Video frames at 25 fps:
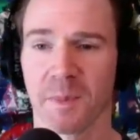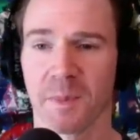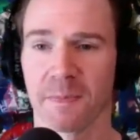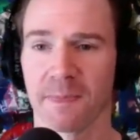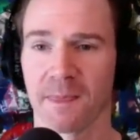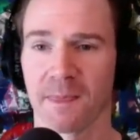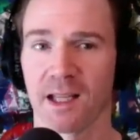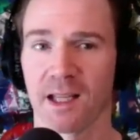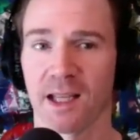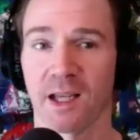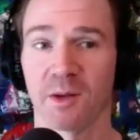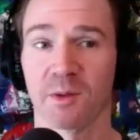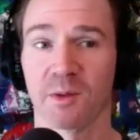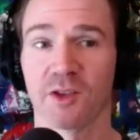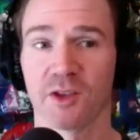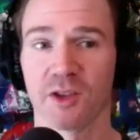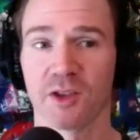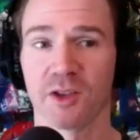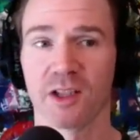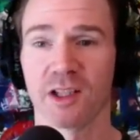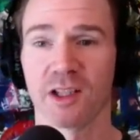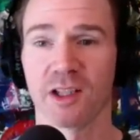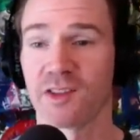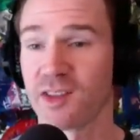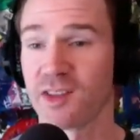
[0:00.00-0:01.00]
like I was
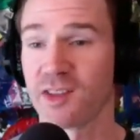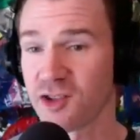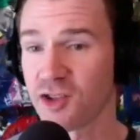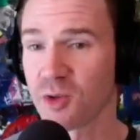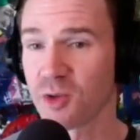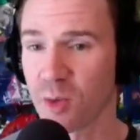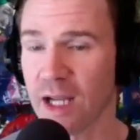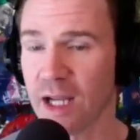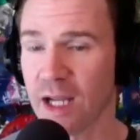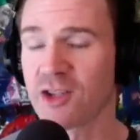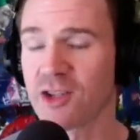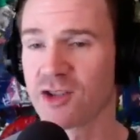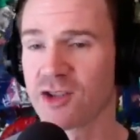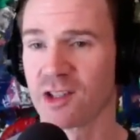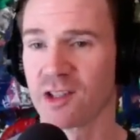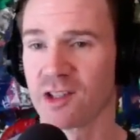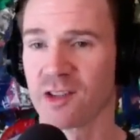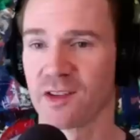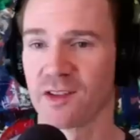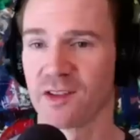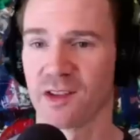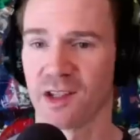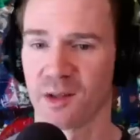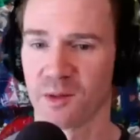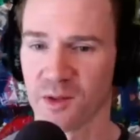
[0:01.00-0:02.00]
good at
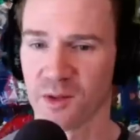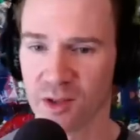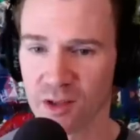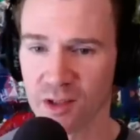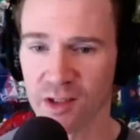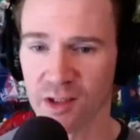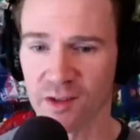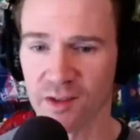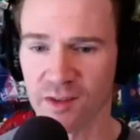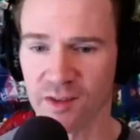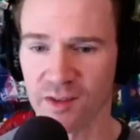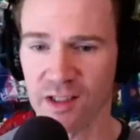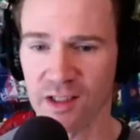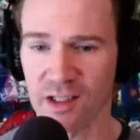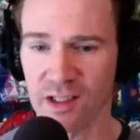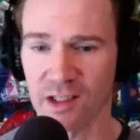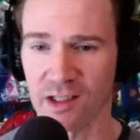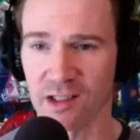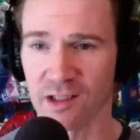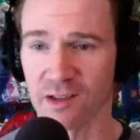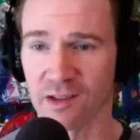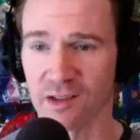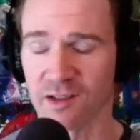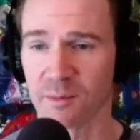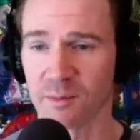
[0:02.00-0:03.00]
situations and I was good at
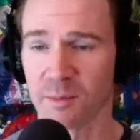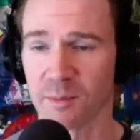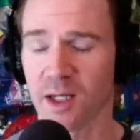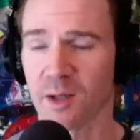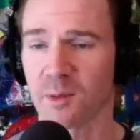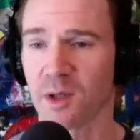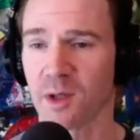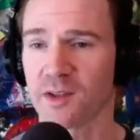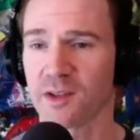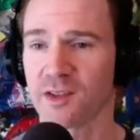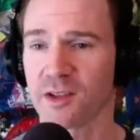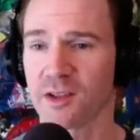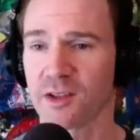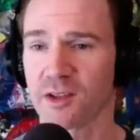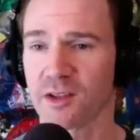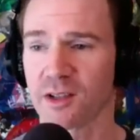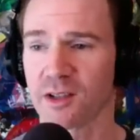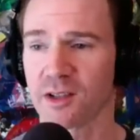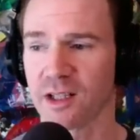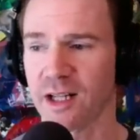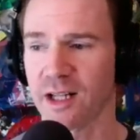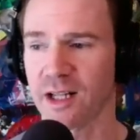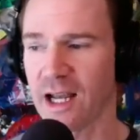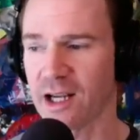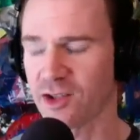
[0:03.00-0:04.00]
scenes, but I wasn't good
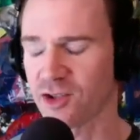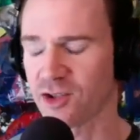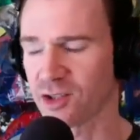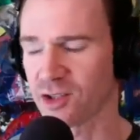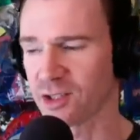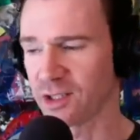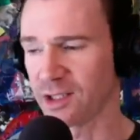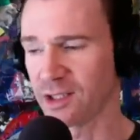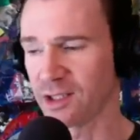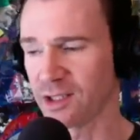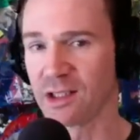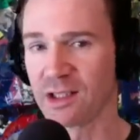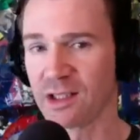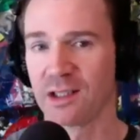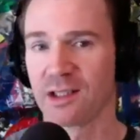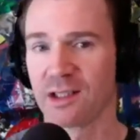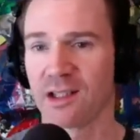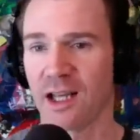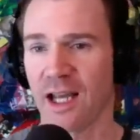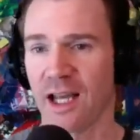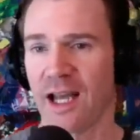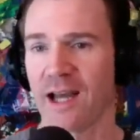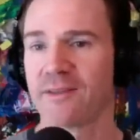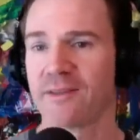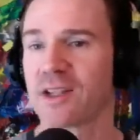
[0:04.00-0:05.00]
at actually
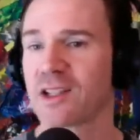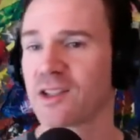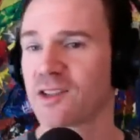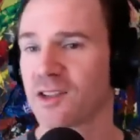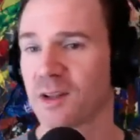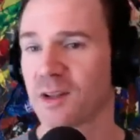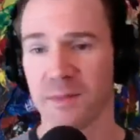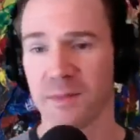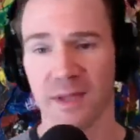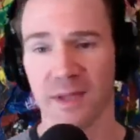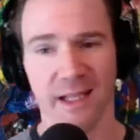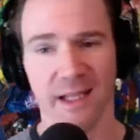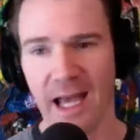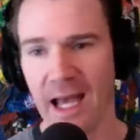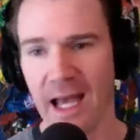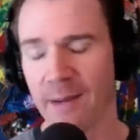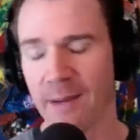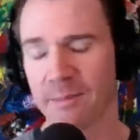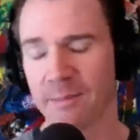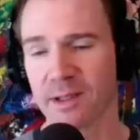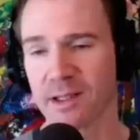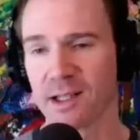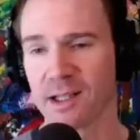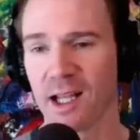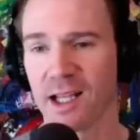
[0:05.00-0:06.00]
having something
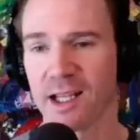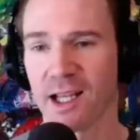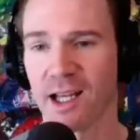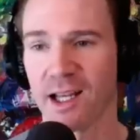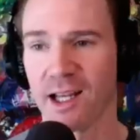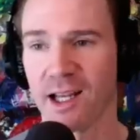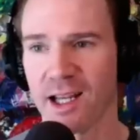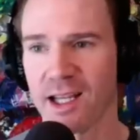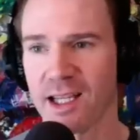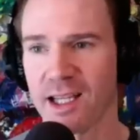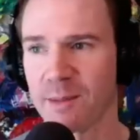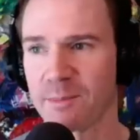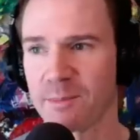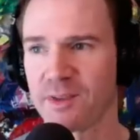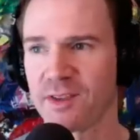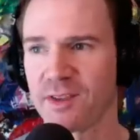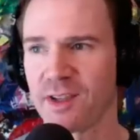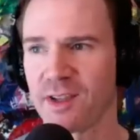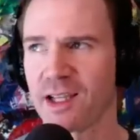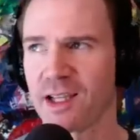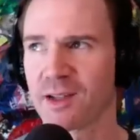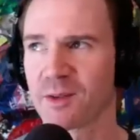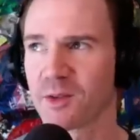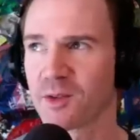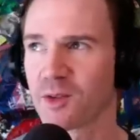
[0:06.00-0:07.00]
happen. Like I kept
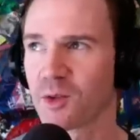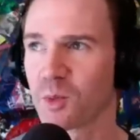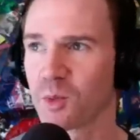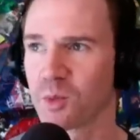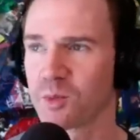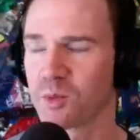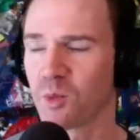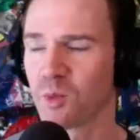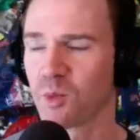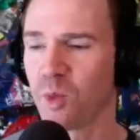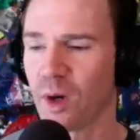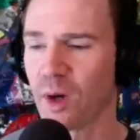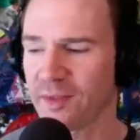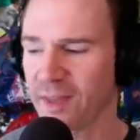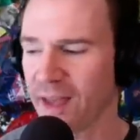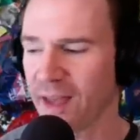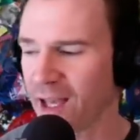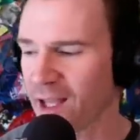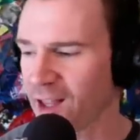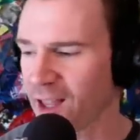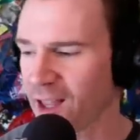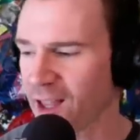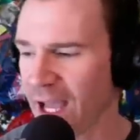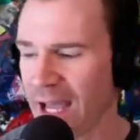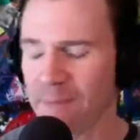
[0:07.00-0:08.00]
saying, so what the
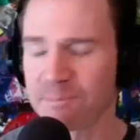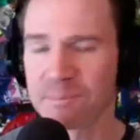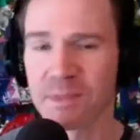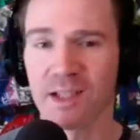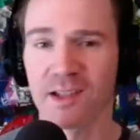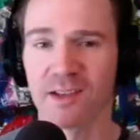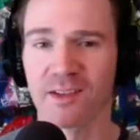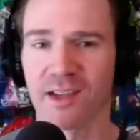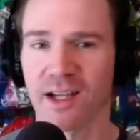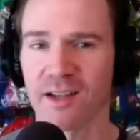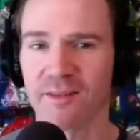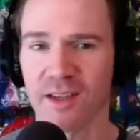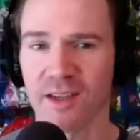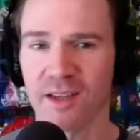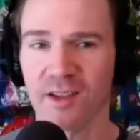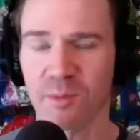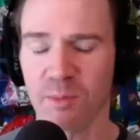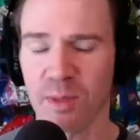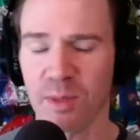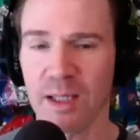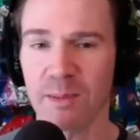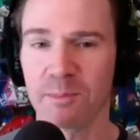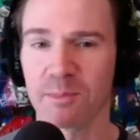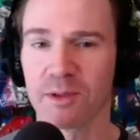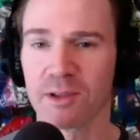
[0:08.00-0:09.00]
hell happens? I have these
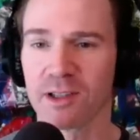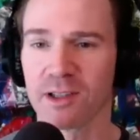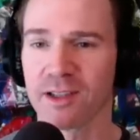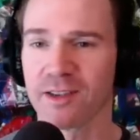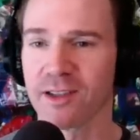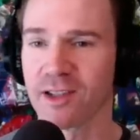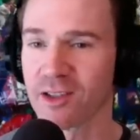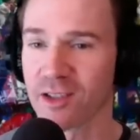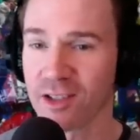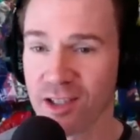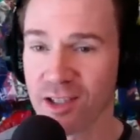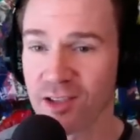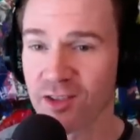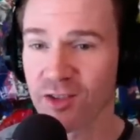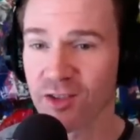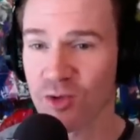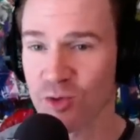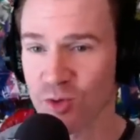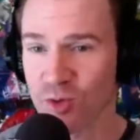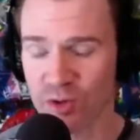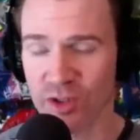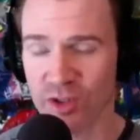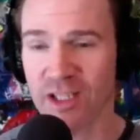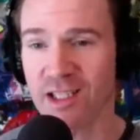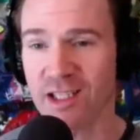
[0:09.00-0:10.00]
people and they're in this
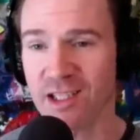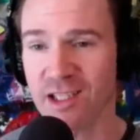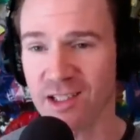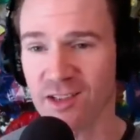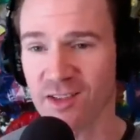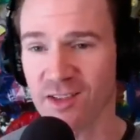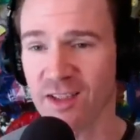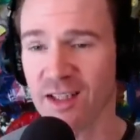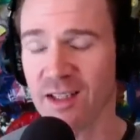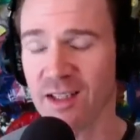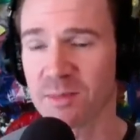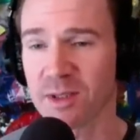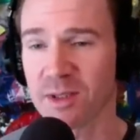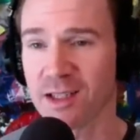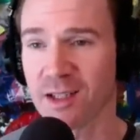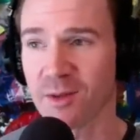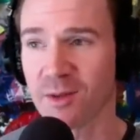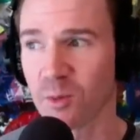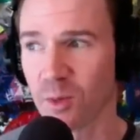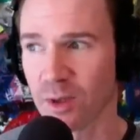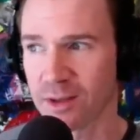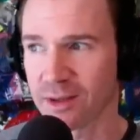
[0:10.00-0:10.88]
intriguing scene, but then what?